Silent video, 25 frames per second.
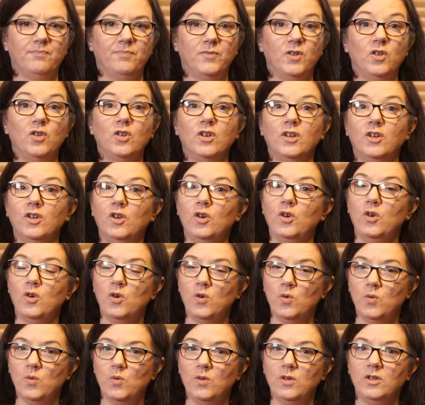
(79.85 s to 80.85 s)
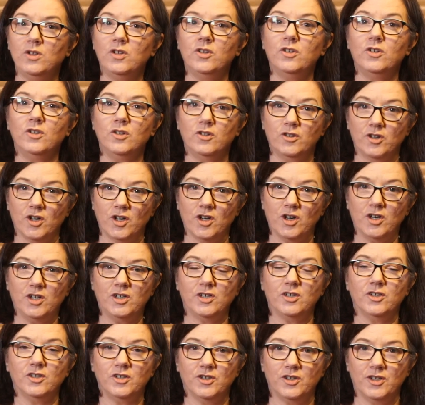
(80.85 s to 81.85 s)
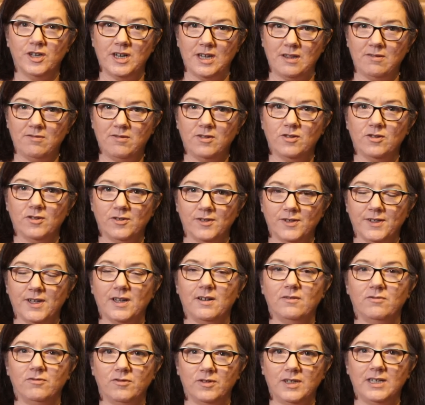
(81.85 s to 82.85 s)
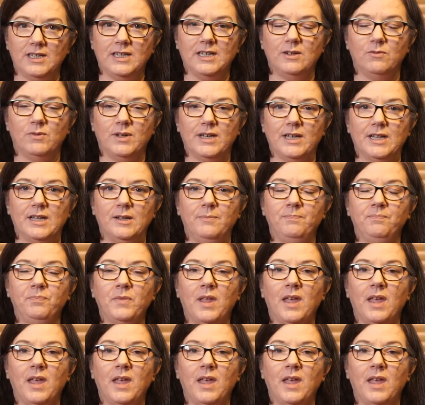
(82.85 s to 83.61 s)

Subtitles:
You can hold the ground underneath yourself really well.